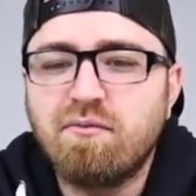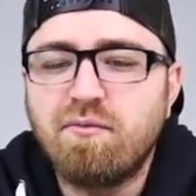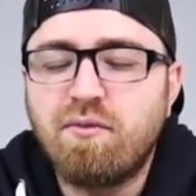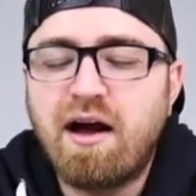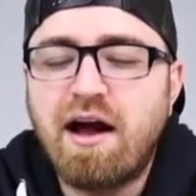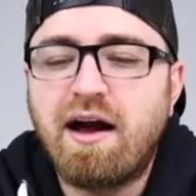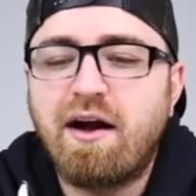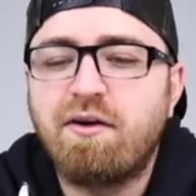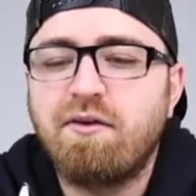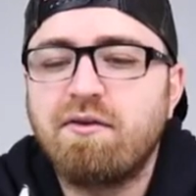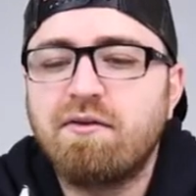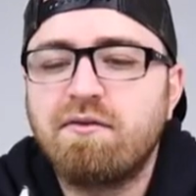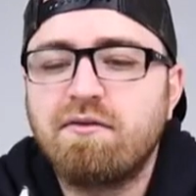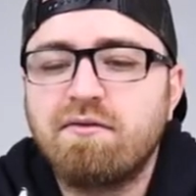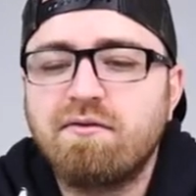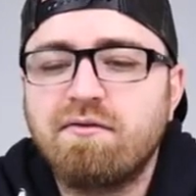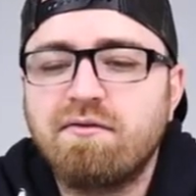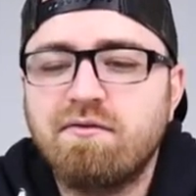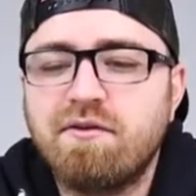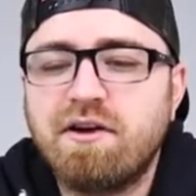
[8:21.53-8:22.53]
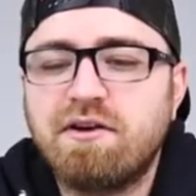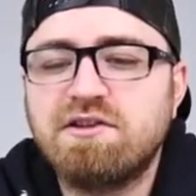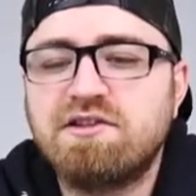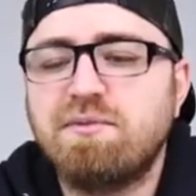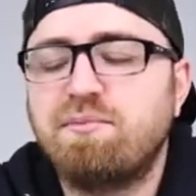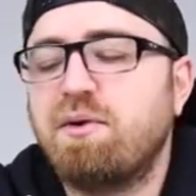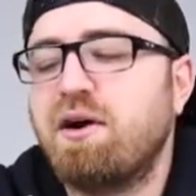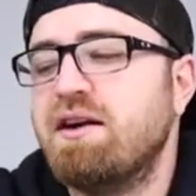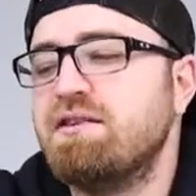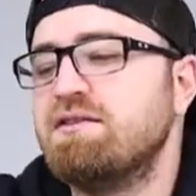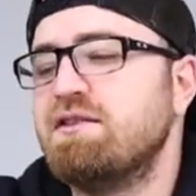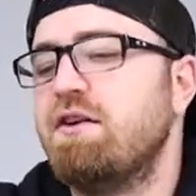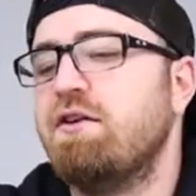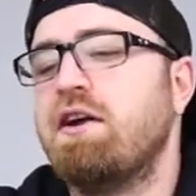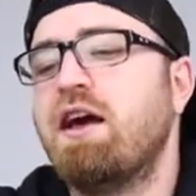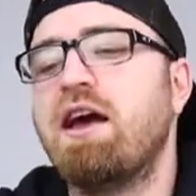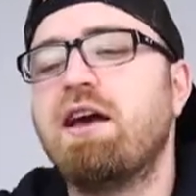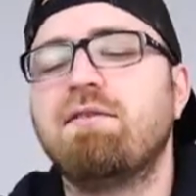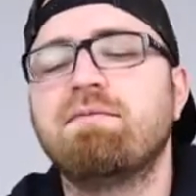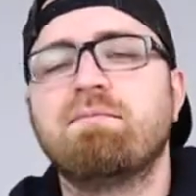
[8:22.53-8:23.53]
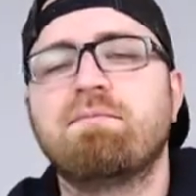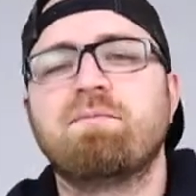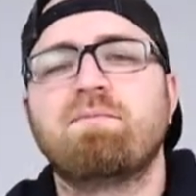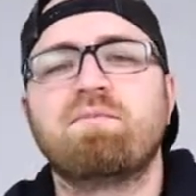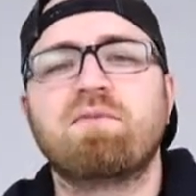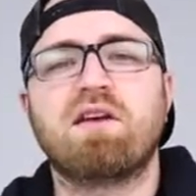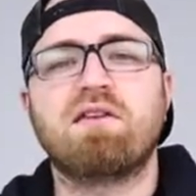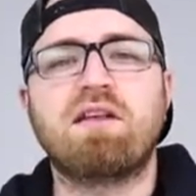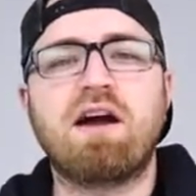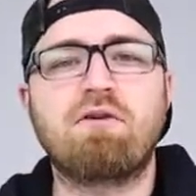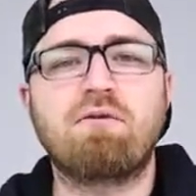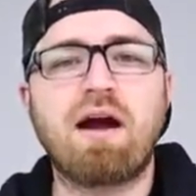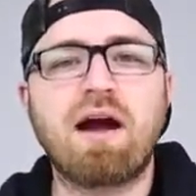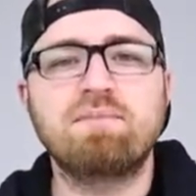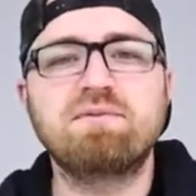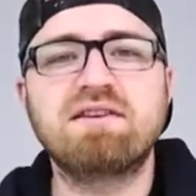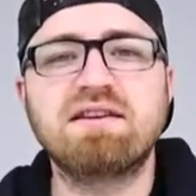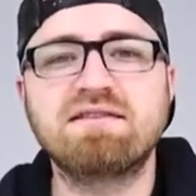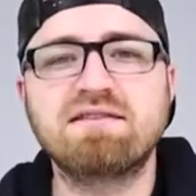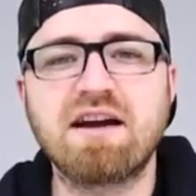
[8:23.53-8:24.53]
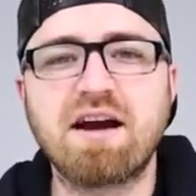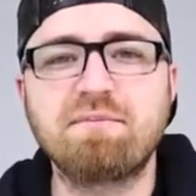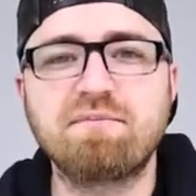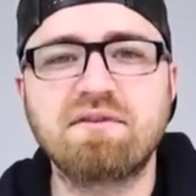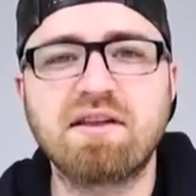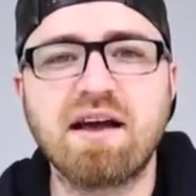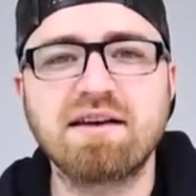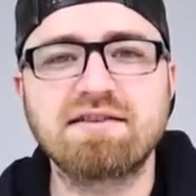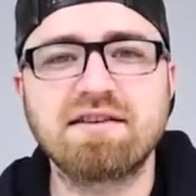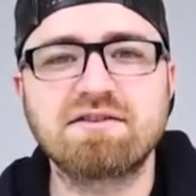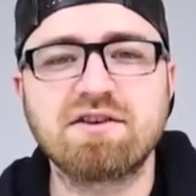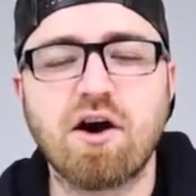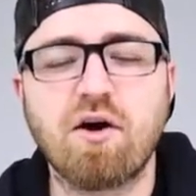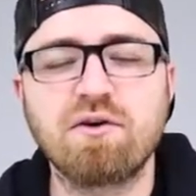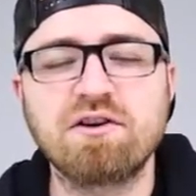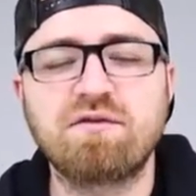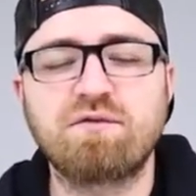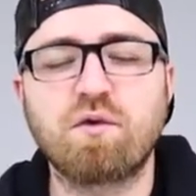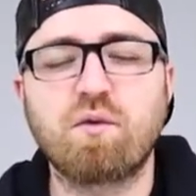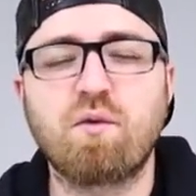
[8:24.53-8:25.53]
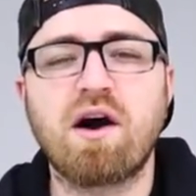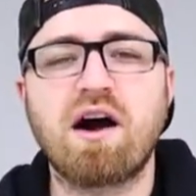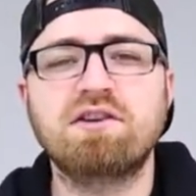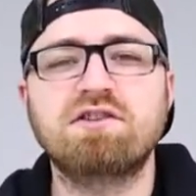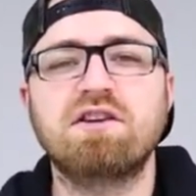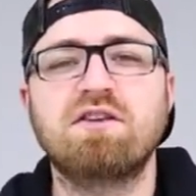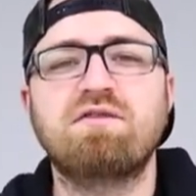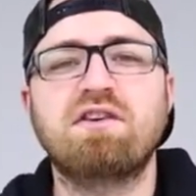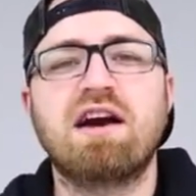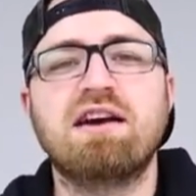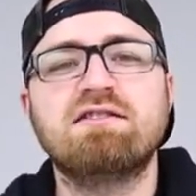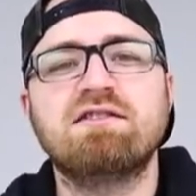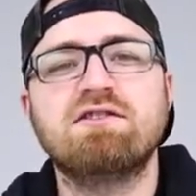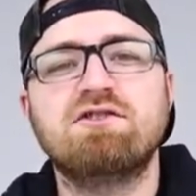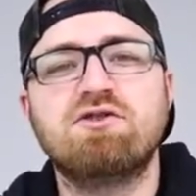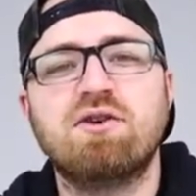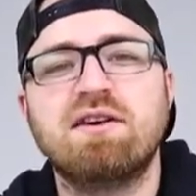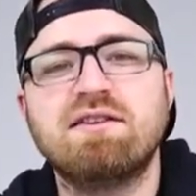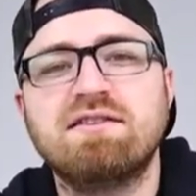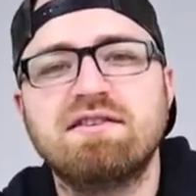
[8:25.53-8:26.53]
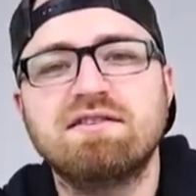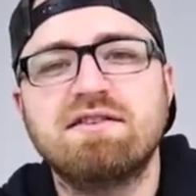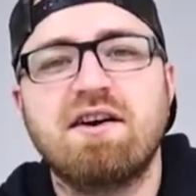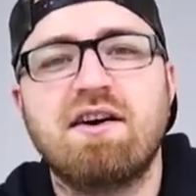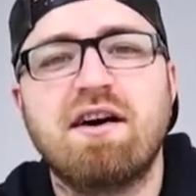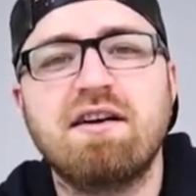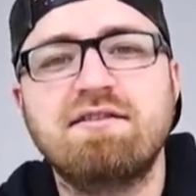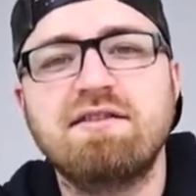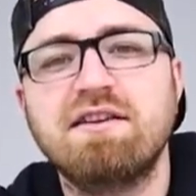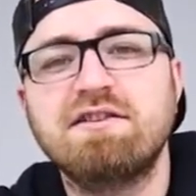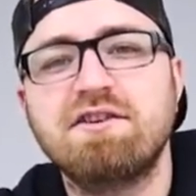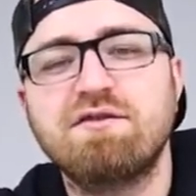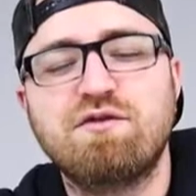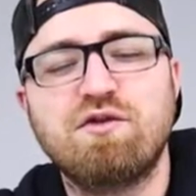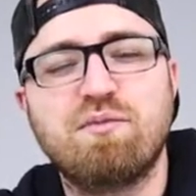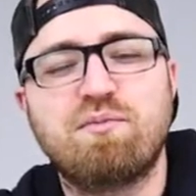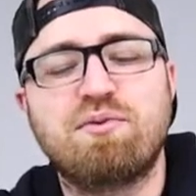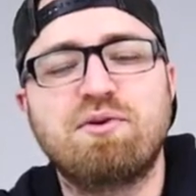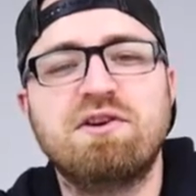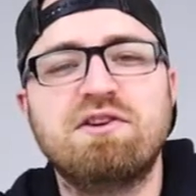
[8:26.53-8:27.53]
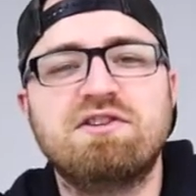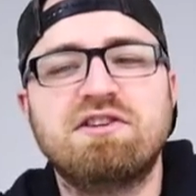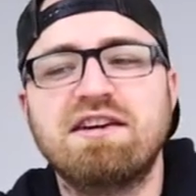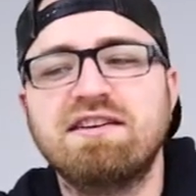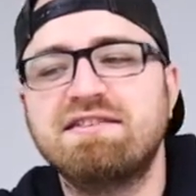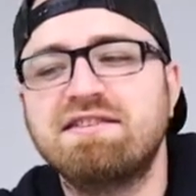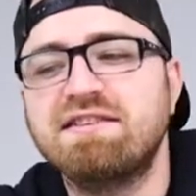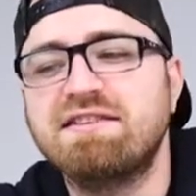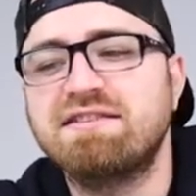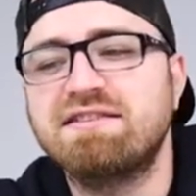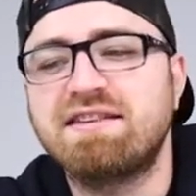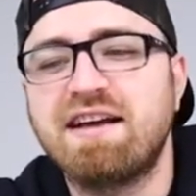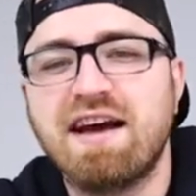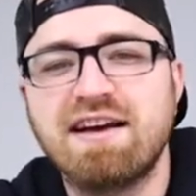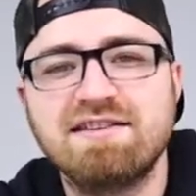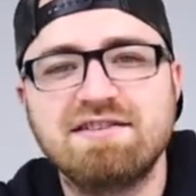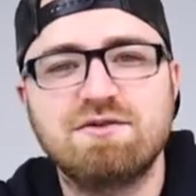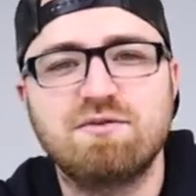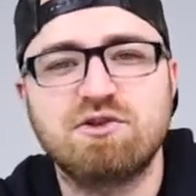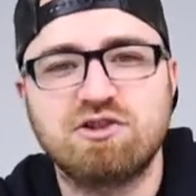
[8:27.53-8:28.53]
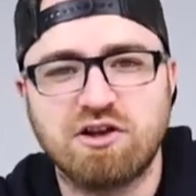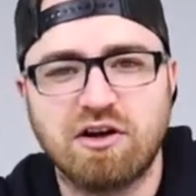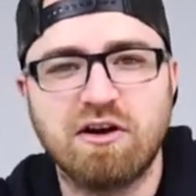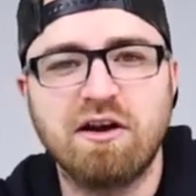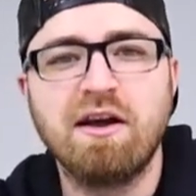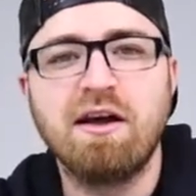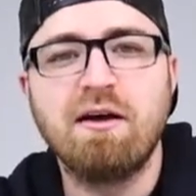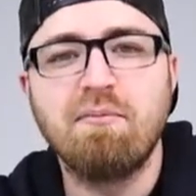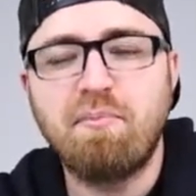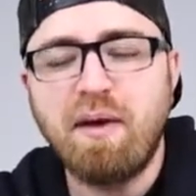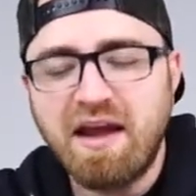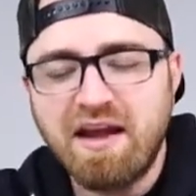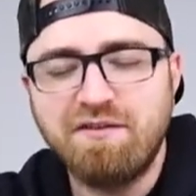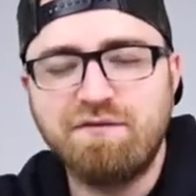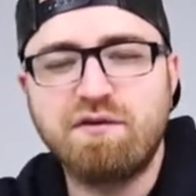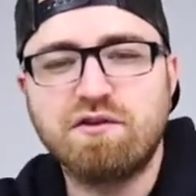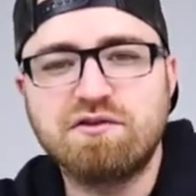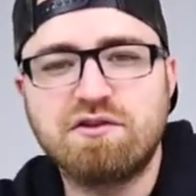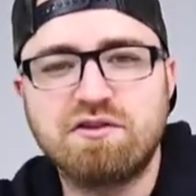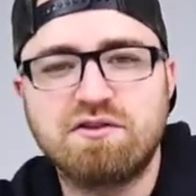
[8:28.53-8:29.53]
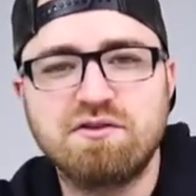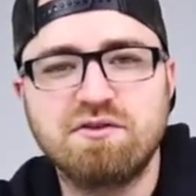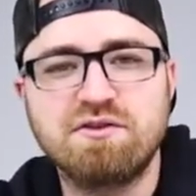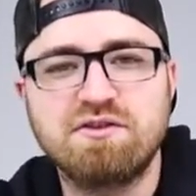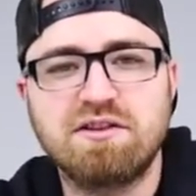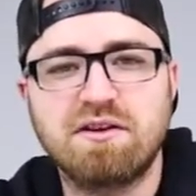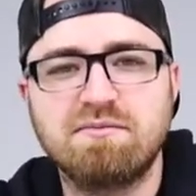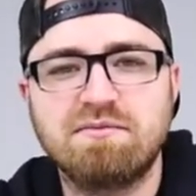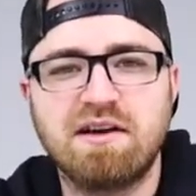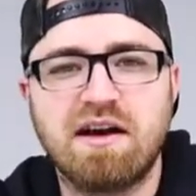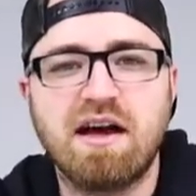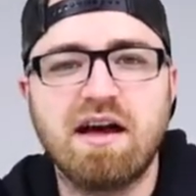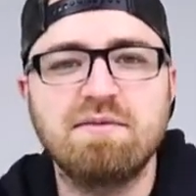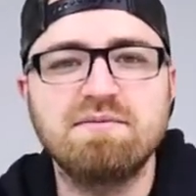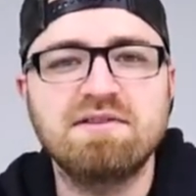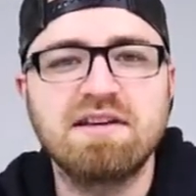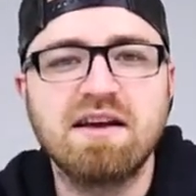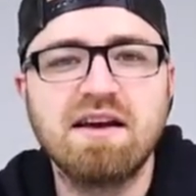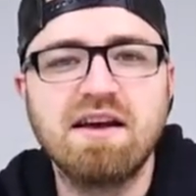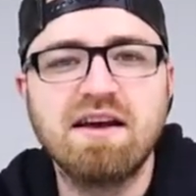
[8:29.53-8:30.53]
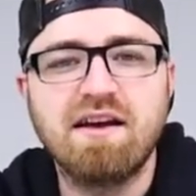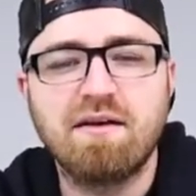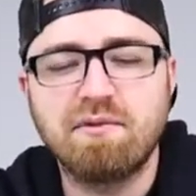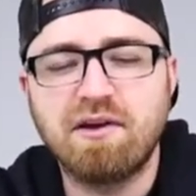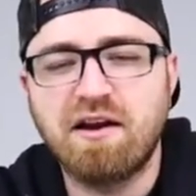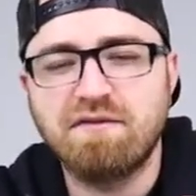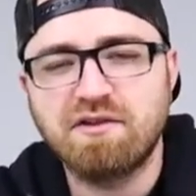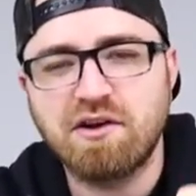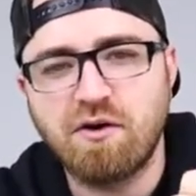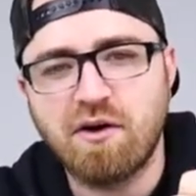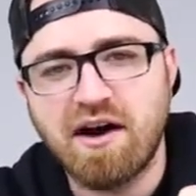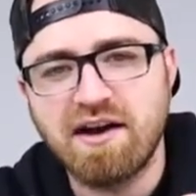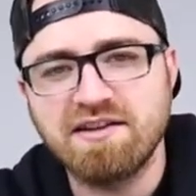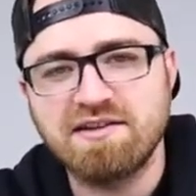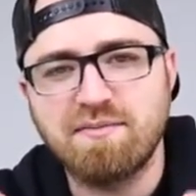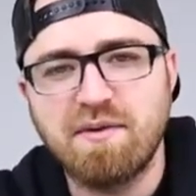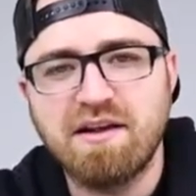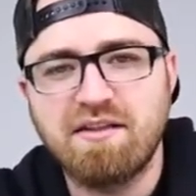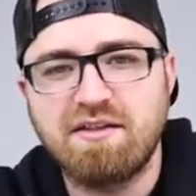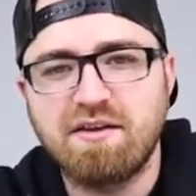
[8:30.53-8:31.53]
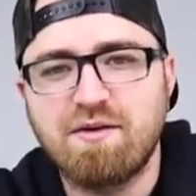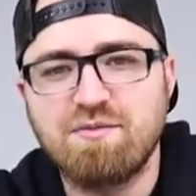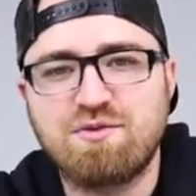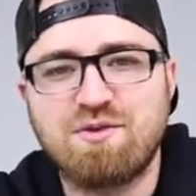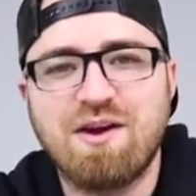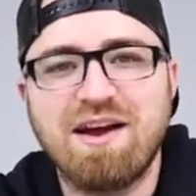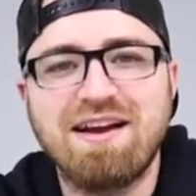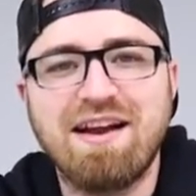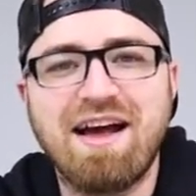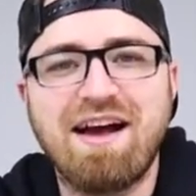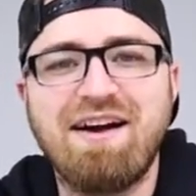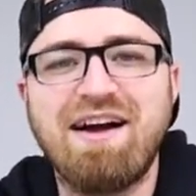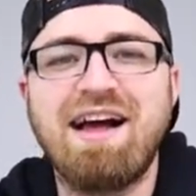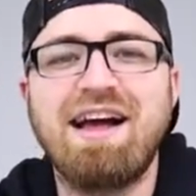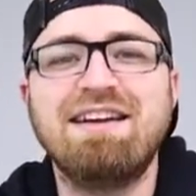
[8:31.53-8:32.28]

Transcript: Wow, very surprising. Okay, that wraps this up. Thanks as always for watching. If you guys enjoyed this content, if you appreciate these tests, which are painful to do sometimes, I'm gonna have to go ice my thumbs right now.